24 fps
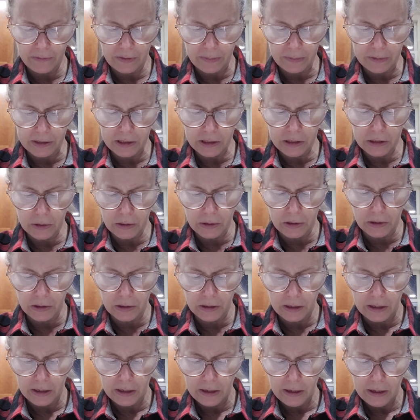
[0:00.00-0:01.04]
from the sword,
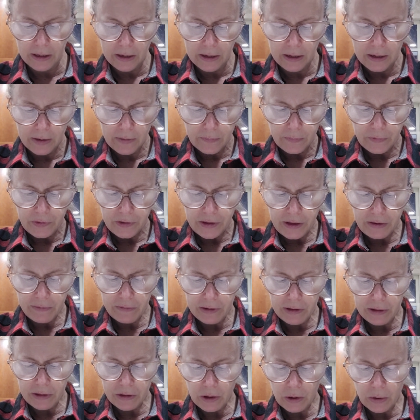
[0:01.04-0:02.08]

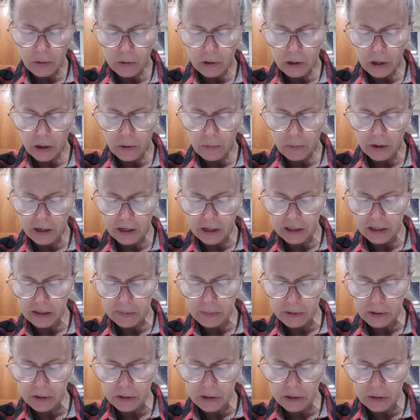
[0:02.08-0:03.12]
even though no one is
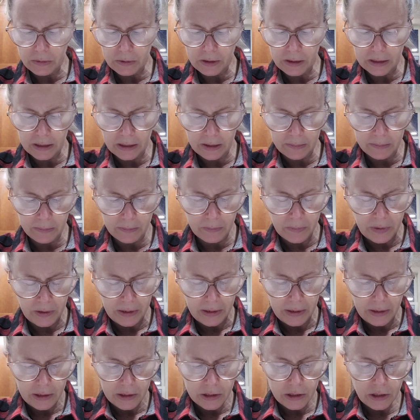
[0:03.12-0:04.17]
pursuing them.
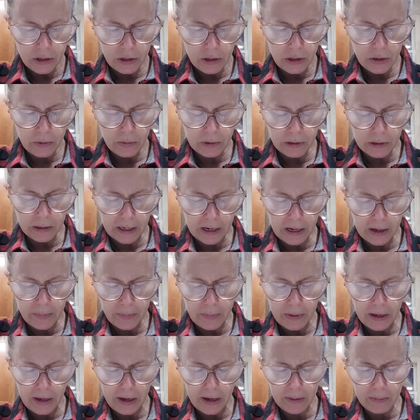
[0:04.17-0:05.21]
So you will not
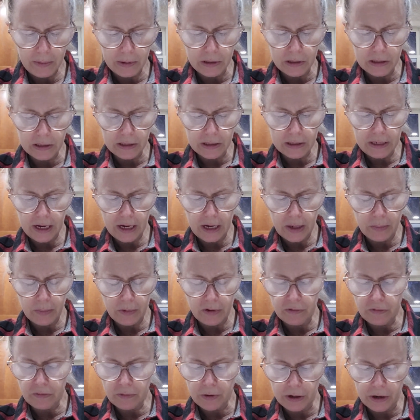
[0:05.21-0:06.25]
be able to stand
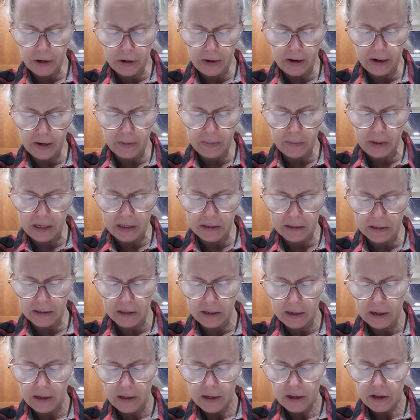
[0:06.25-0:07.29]
before your enemies.
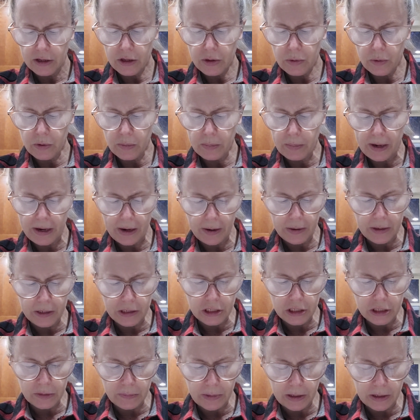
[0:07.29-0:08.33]
You will
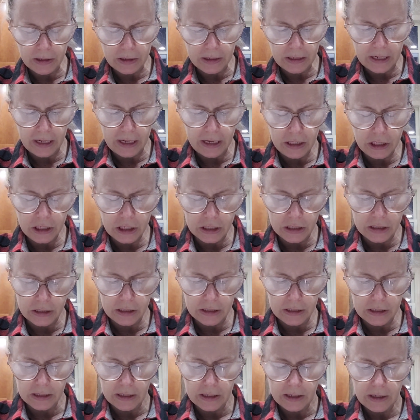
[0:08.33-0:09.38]
perish among the
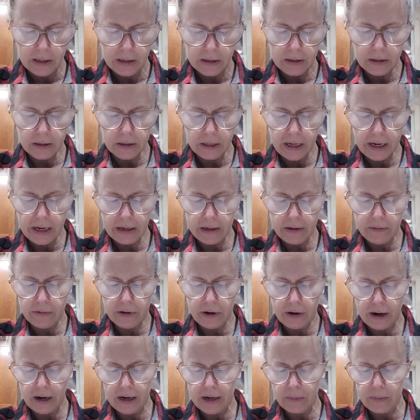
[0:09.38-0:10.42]
nations. The land of
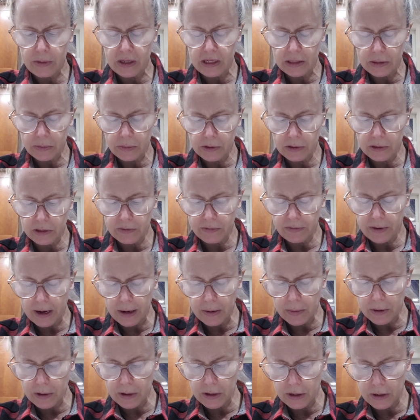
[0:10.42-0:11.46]
your enemies will
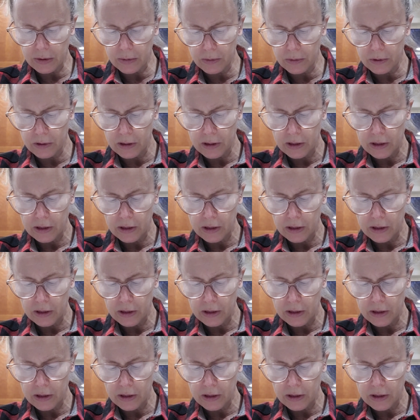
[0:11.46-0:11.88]
devour you.